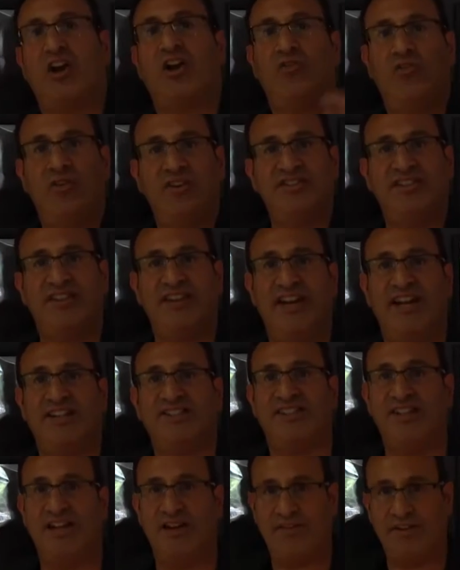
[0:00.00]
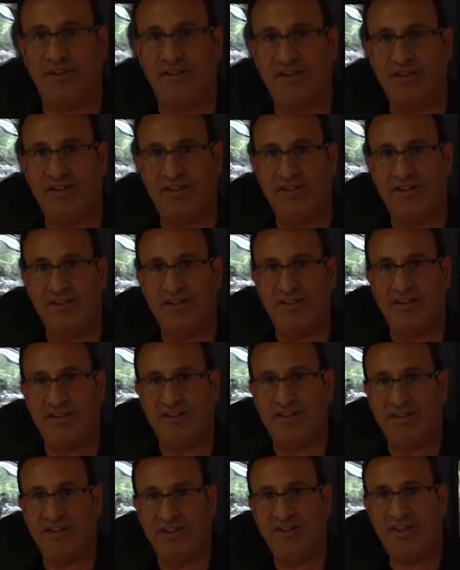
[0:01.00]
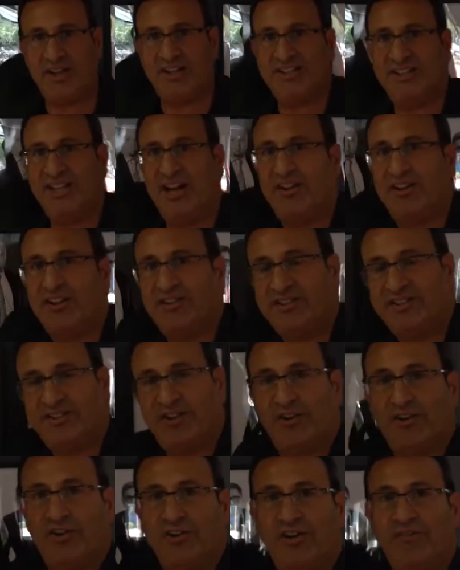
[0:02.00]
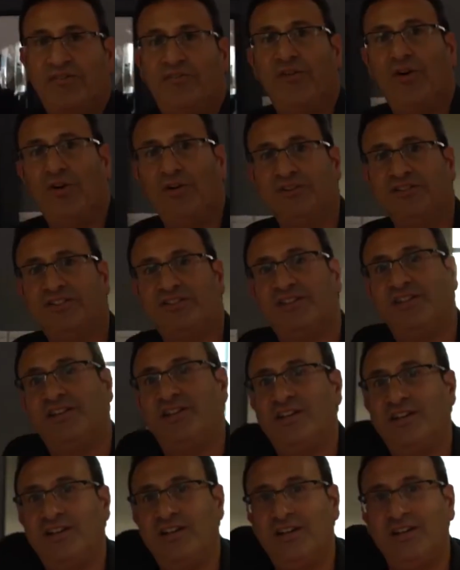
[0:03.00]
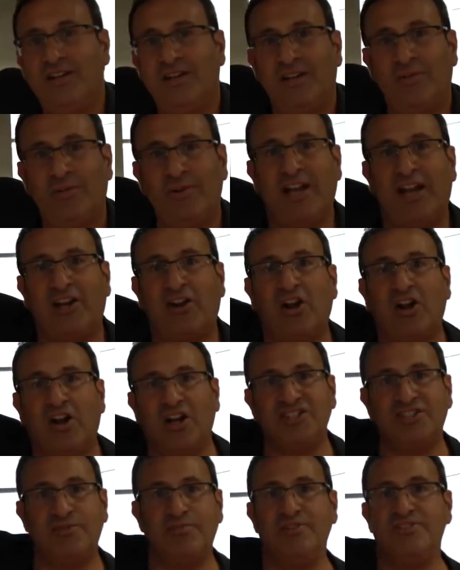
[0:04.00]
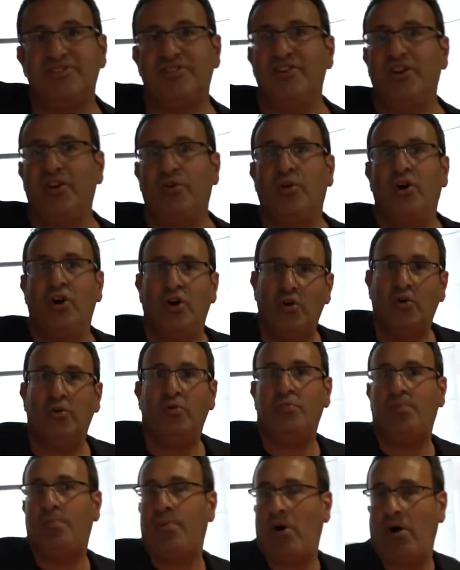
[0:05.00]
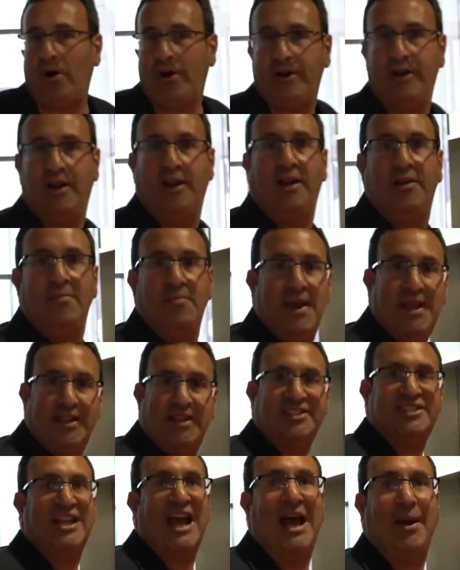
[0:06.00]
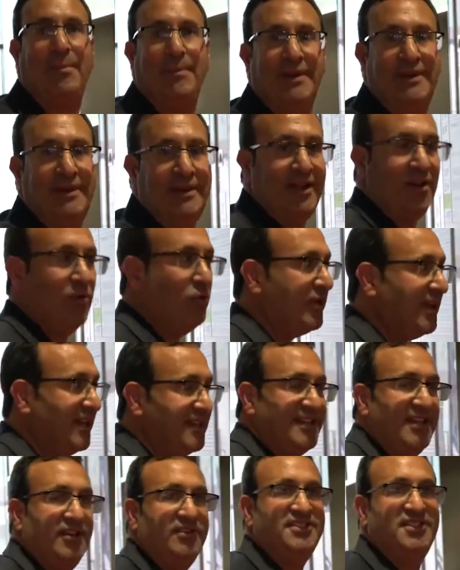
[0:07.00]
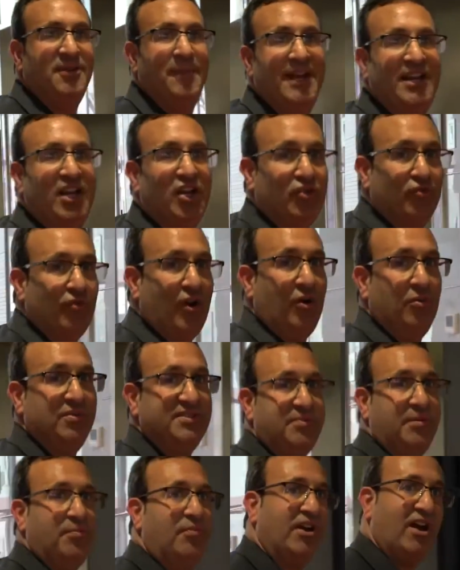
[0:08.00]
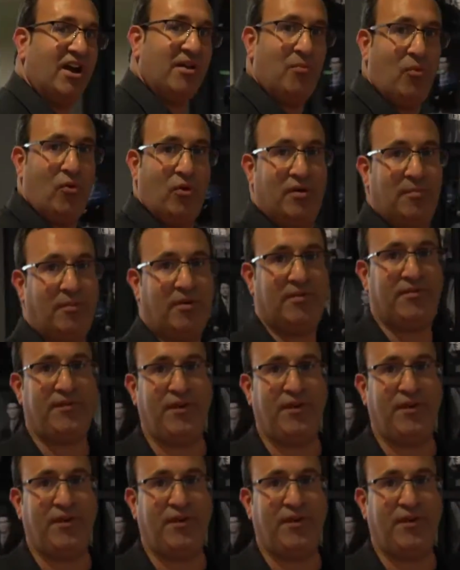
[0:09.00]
our careers to the next level. You can see how the circle unfolds. We like our customers to know who part made this happen, and who continues to make it grow as we bring on more and more